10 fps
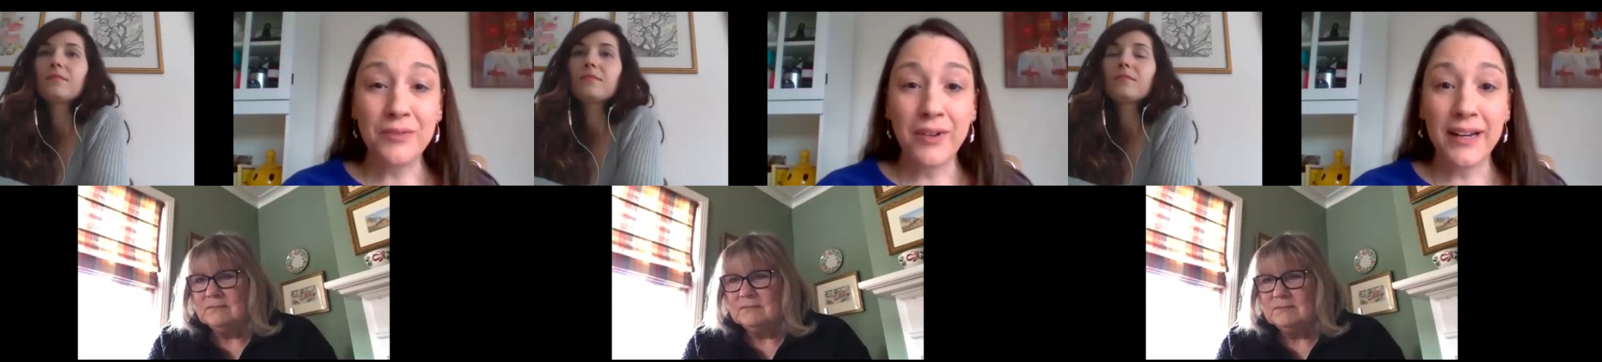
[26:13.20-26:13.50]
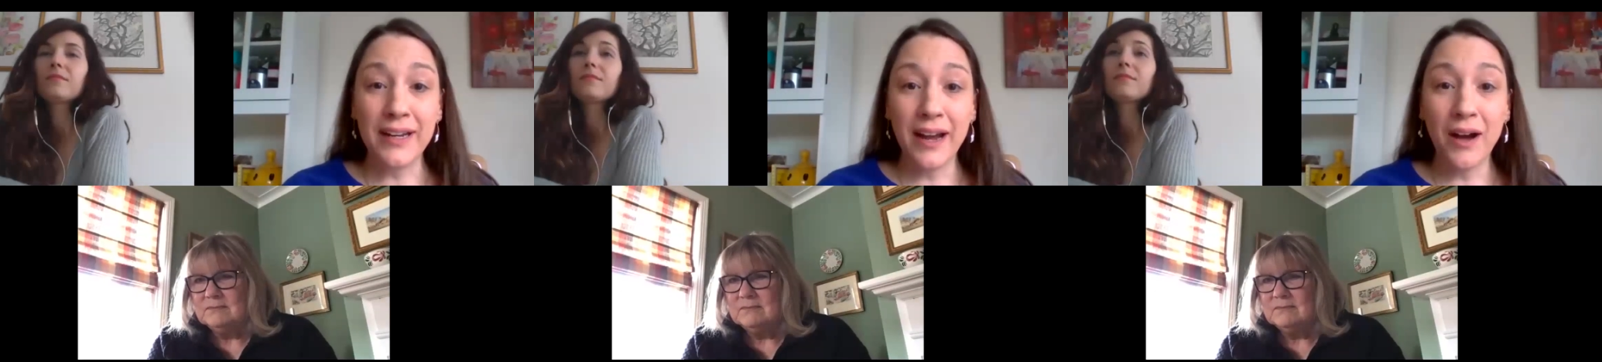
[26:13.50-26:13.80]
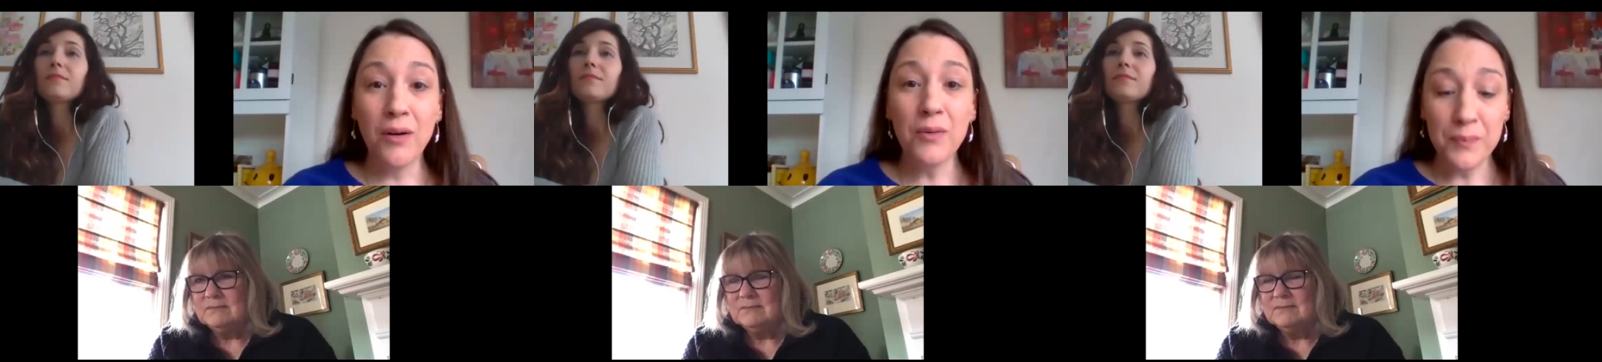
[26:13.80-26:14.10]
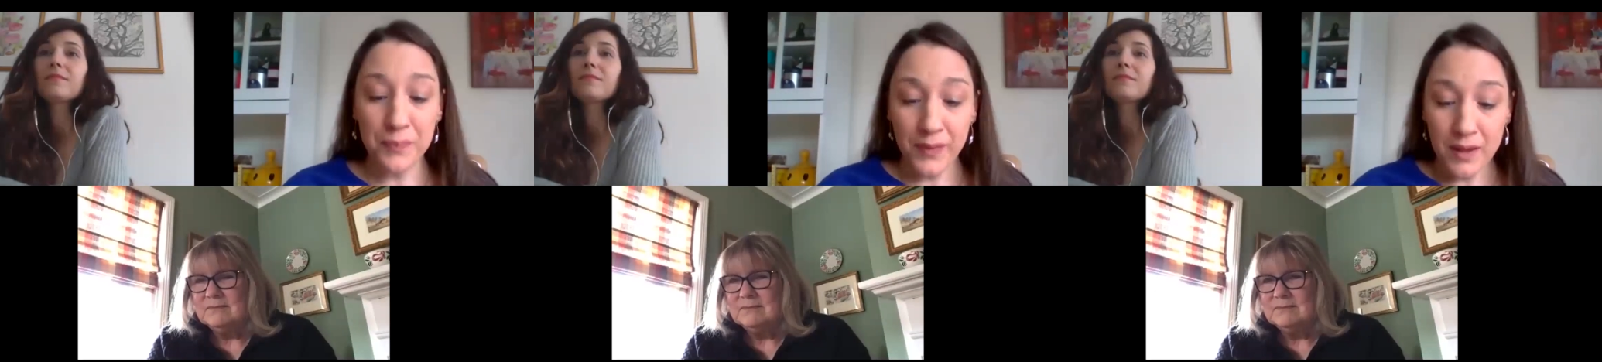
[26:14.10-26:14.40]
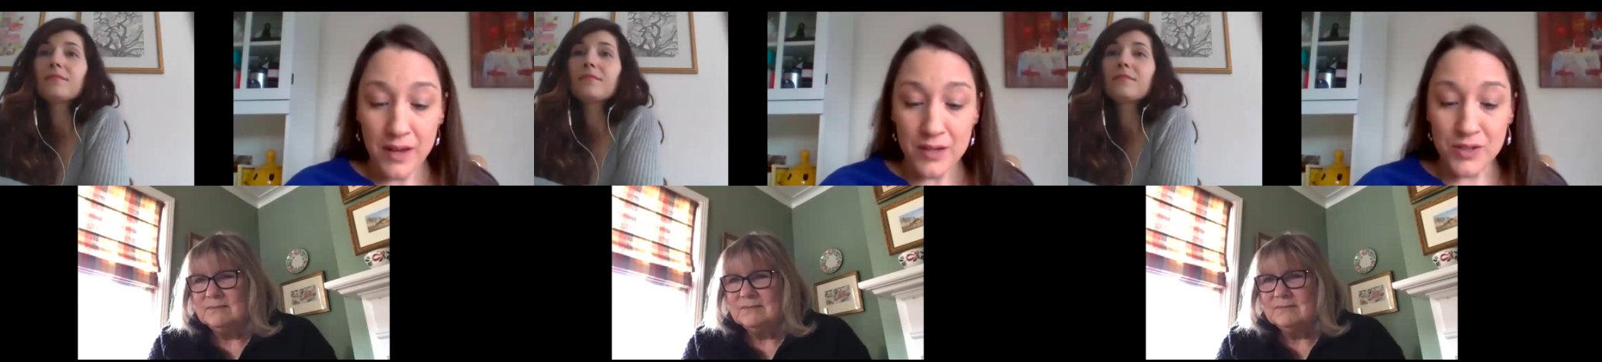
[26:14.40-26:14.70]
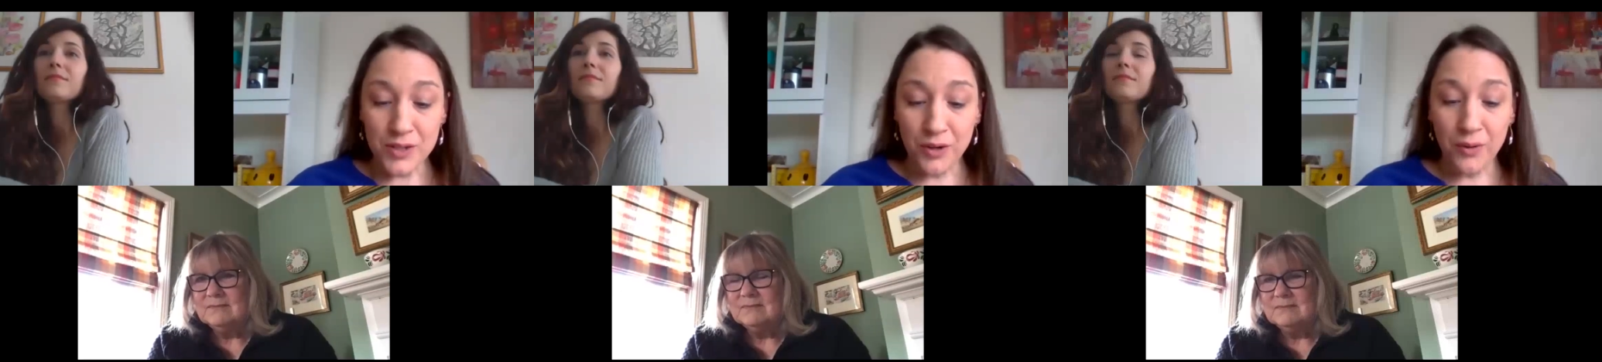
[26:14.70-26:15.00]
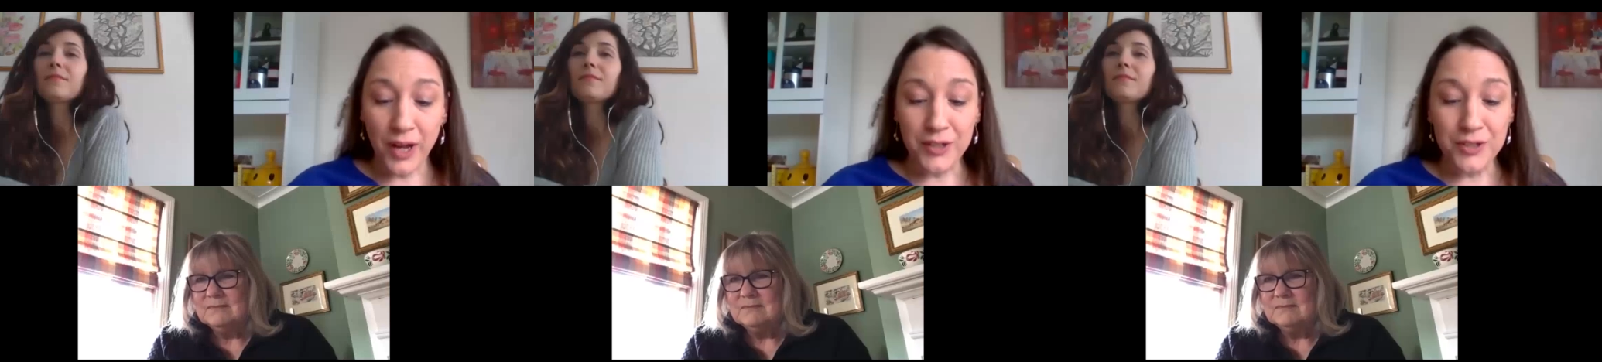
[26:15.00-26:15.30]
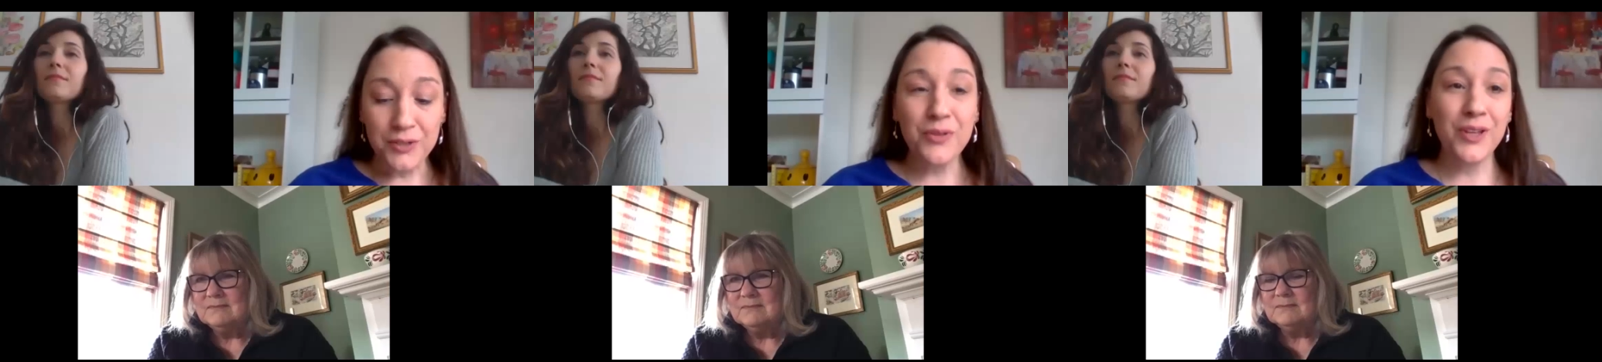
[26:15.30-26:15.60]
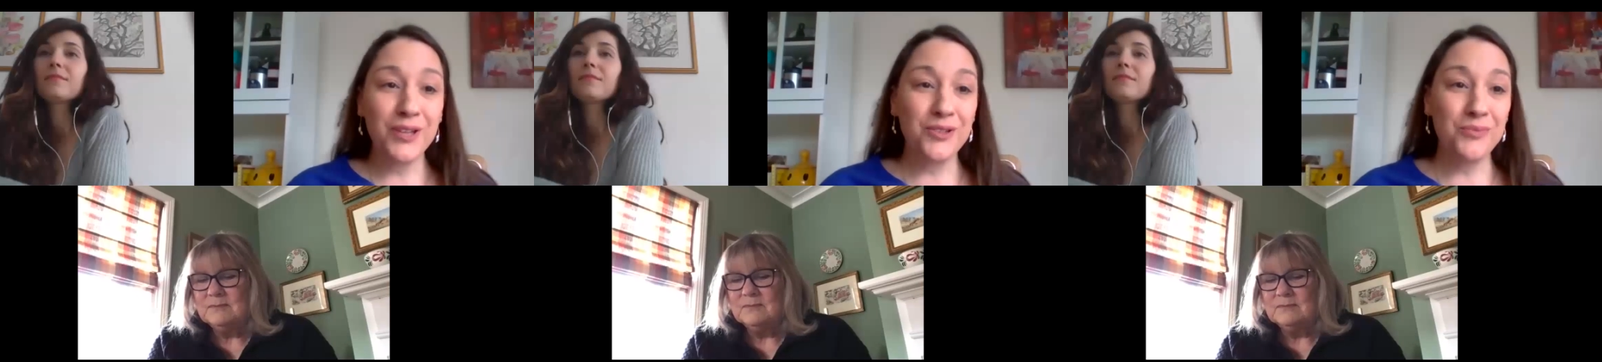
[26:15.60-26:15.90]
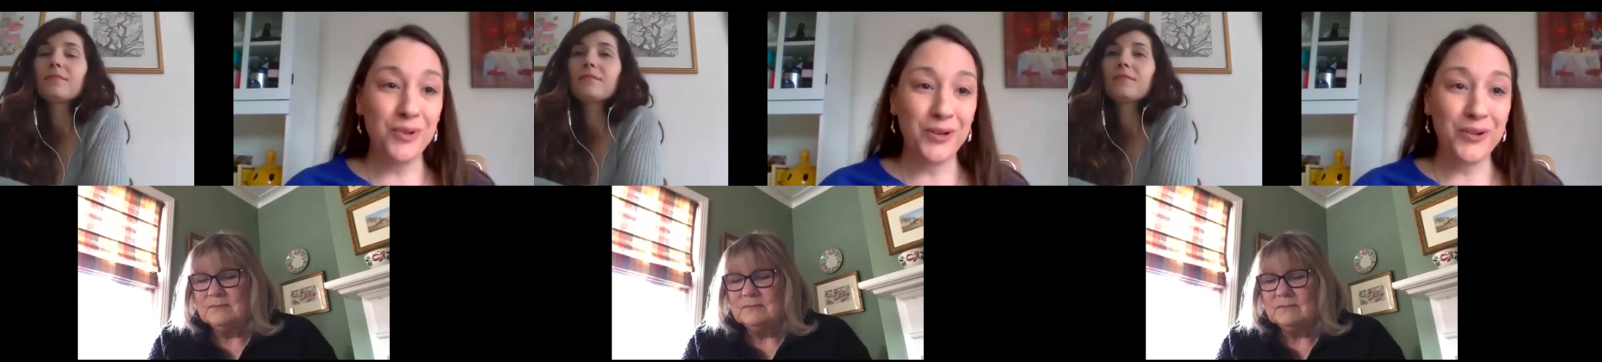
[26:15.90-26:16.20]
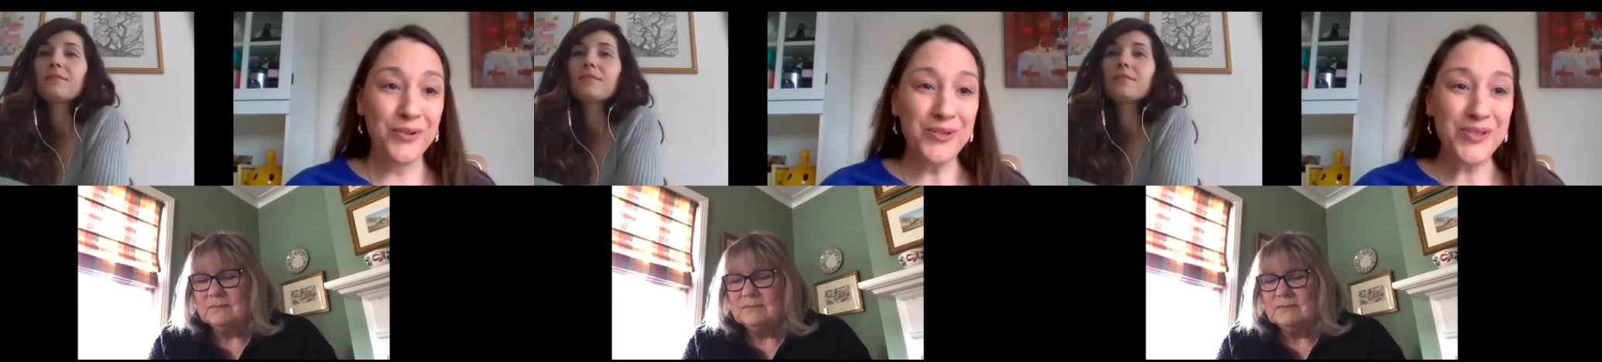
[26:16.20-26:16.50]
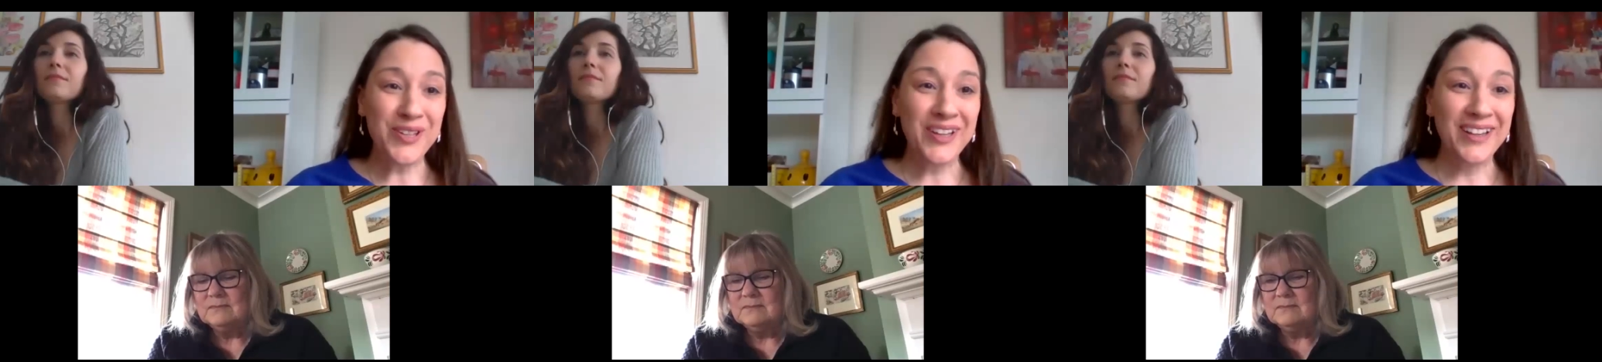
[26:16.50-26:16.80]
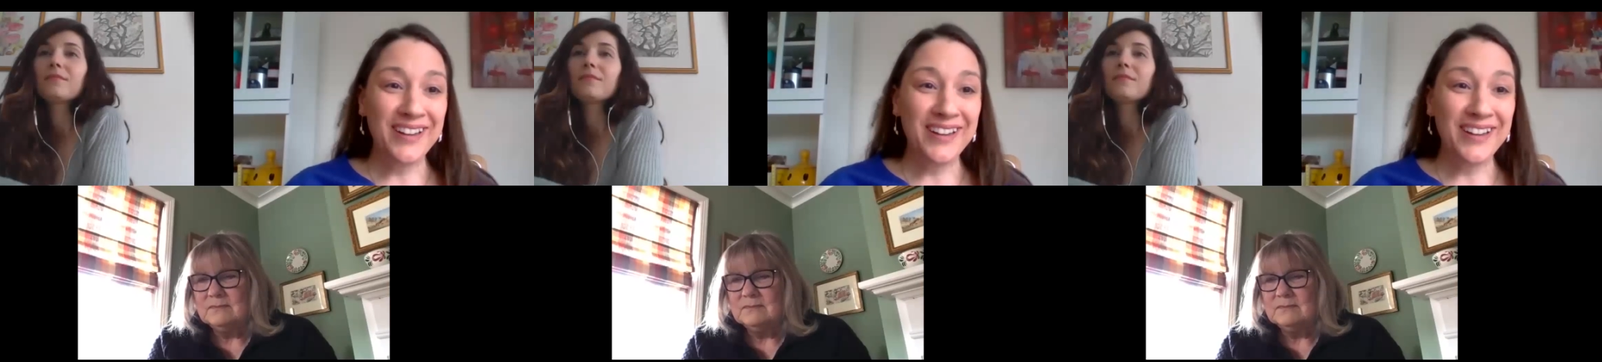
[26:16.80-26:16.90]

Speaker 1: right now so i do thank you both